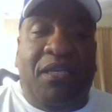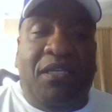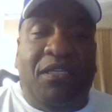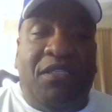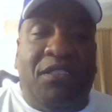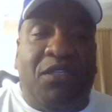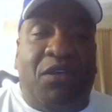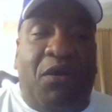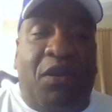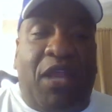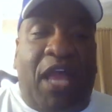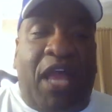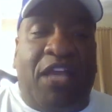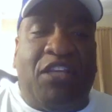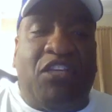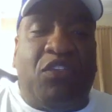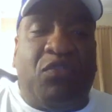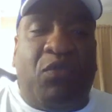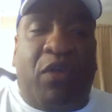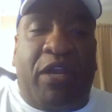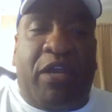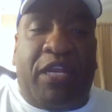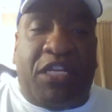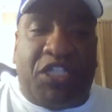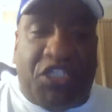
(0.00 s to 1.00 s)
So I just
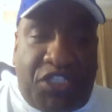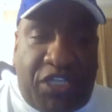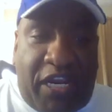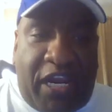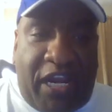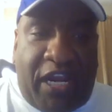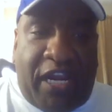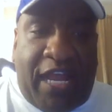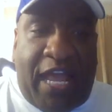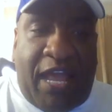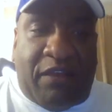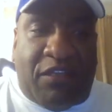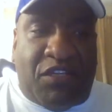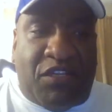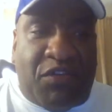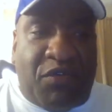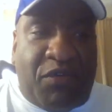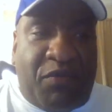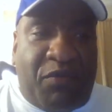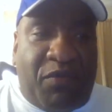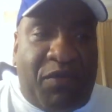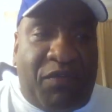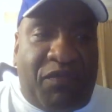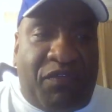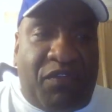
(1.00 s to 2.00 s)
want to share that too
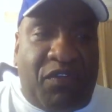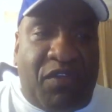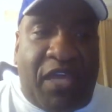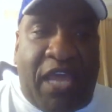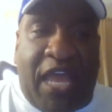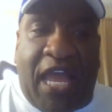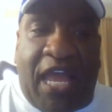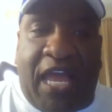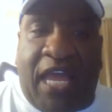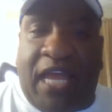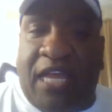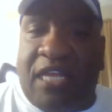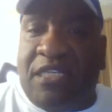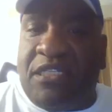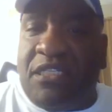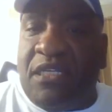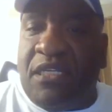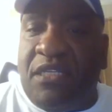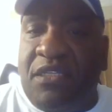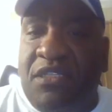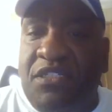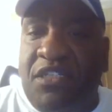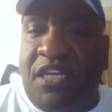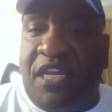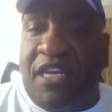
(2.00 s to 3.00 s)
with you guys
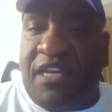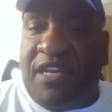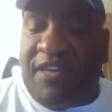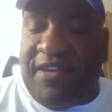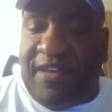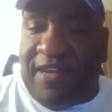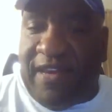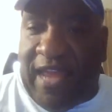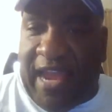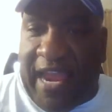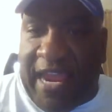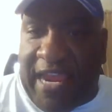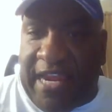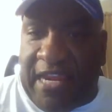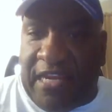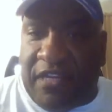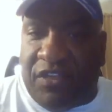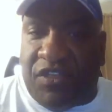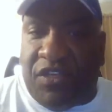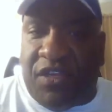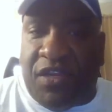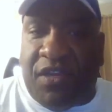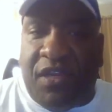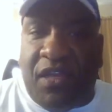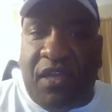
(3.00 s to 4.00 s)

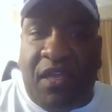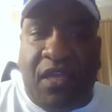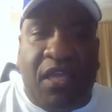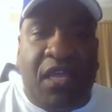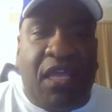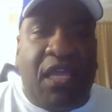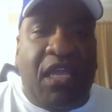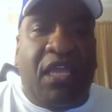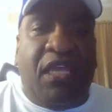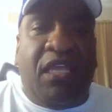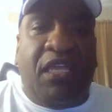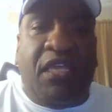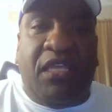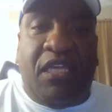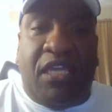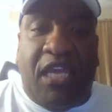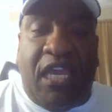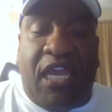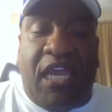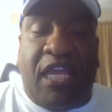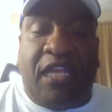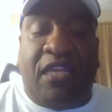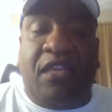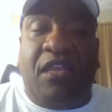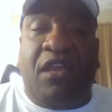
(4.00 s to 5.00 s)
tonight.
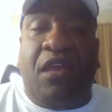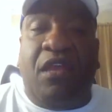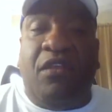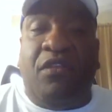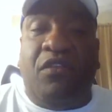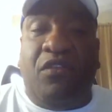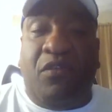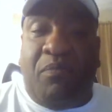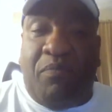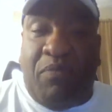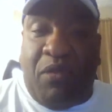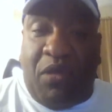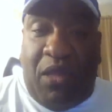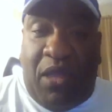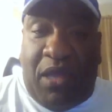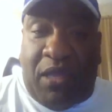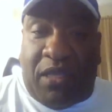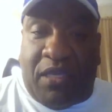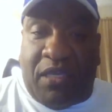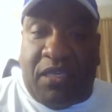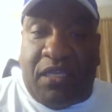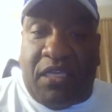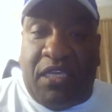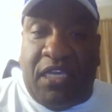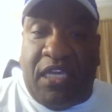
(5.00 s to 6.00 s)
Get the book.
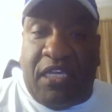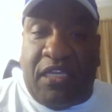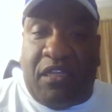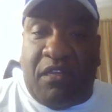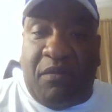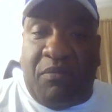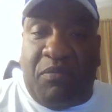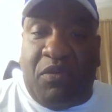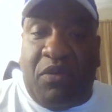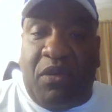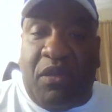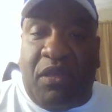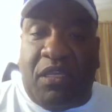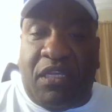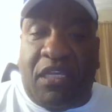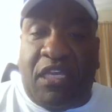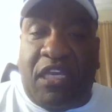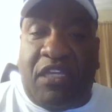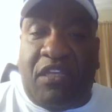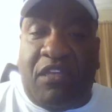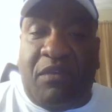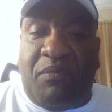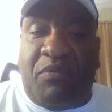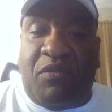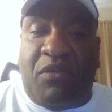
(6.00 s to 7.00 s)
Get the book.
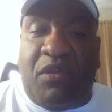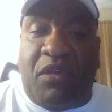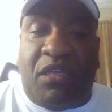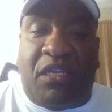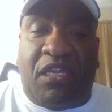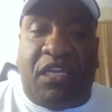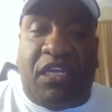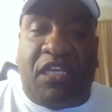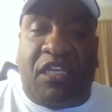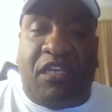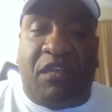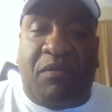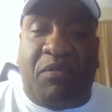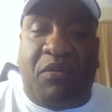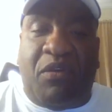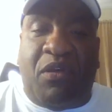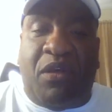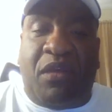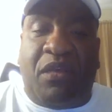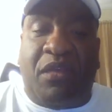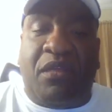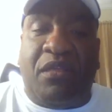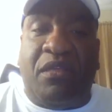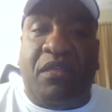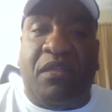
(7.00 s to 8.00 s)
Get the book. Get the
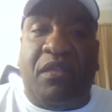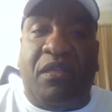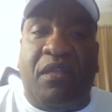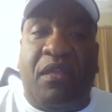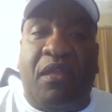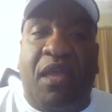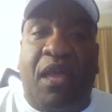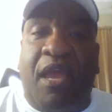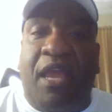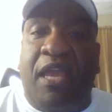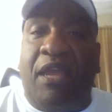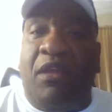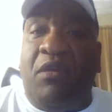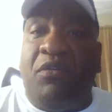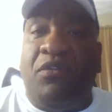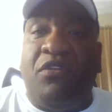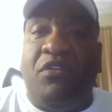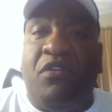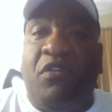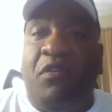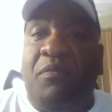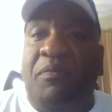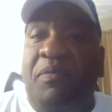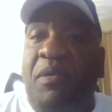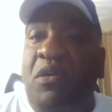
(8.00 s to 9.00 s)
book. I ain't gonna do
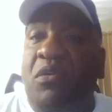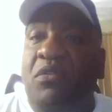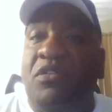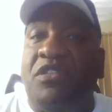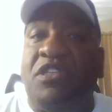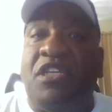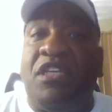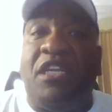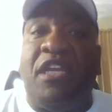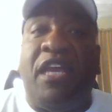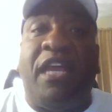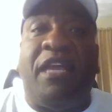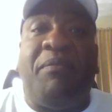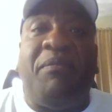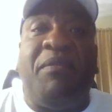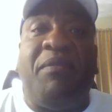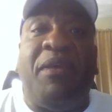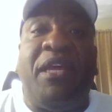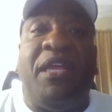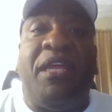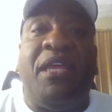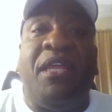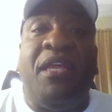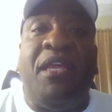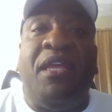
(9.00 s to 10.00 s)
no polls tonight,
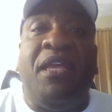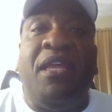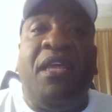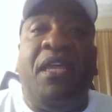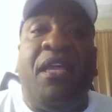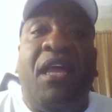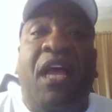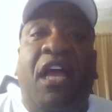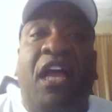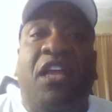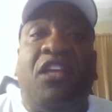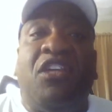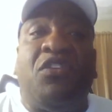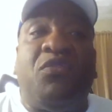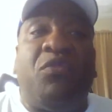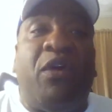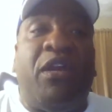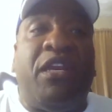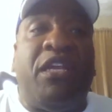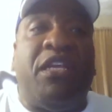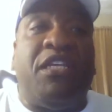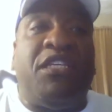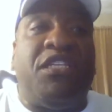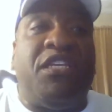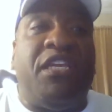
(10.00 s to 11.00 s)
but I just
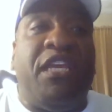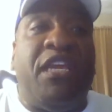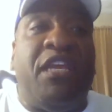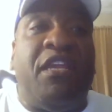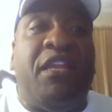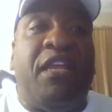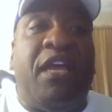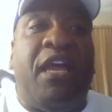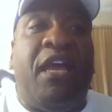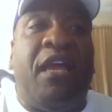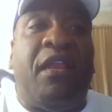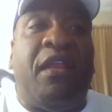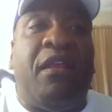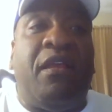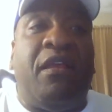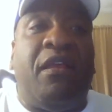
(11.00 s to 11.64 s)
wanted to see that.